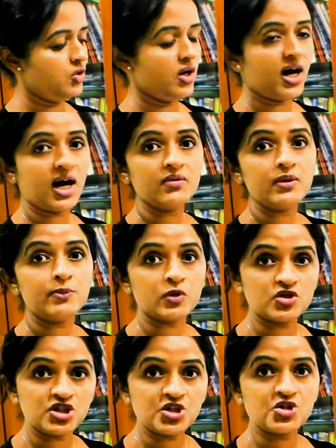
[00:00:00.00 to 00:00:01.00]
you have a
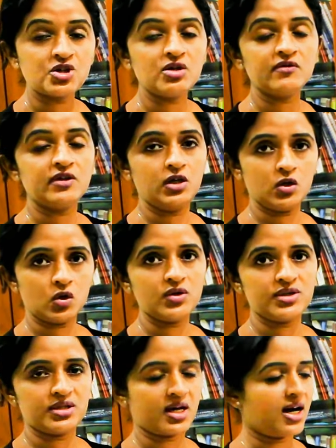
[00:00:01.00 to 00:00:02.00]
projection of the
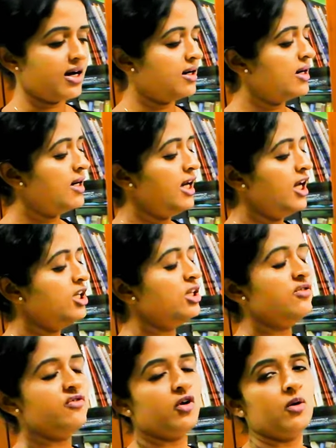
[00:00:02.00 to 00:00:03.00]
yolk sac in
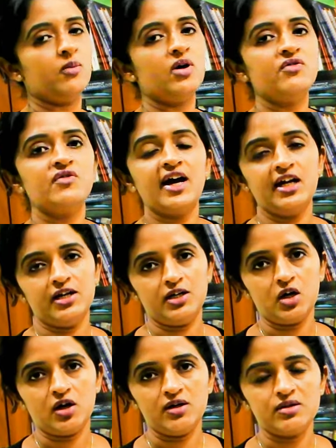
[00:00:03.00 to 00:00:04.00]
the form of
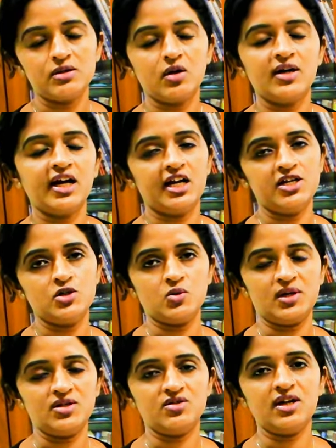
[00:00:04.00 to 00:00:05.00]
allantois or
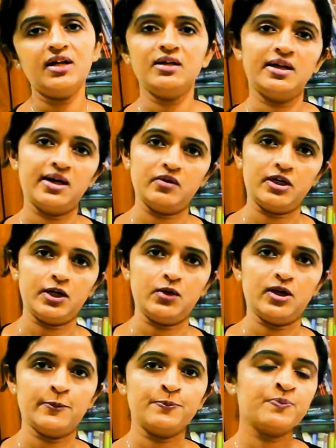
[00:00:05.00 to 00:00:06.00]
allantoenteric
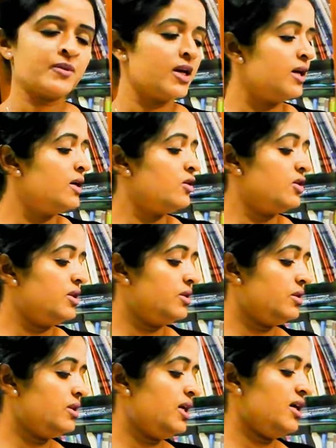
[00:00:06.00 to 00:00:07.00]
diverticulum. So this
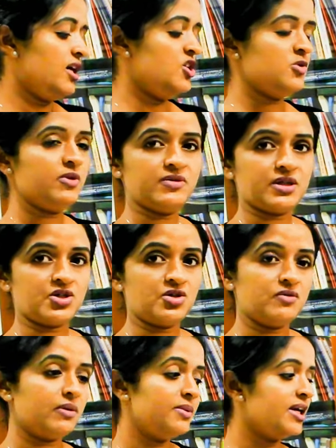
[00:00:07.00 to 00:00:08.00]
is the arrangement of
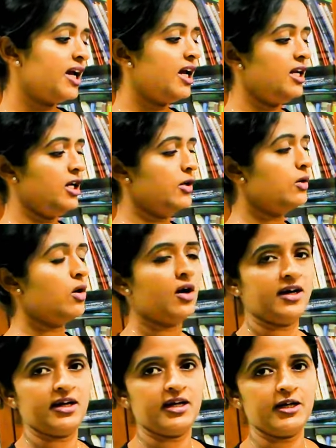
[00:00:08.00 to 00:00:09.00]
structures from cranial to
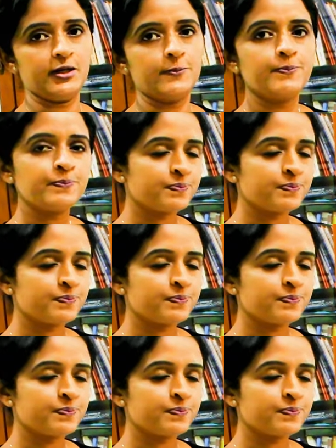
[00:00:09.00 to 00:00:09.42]
caudal end.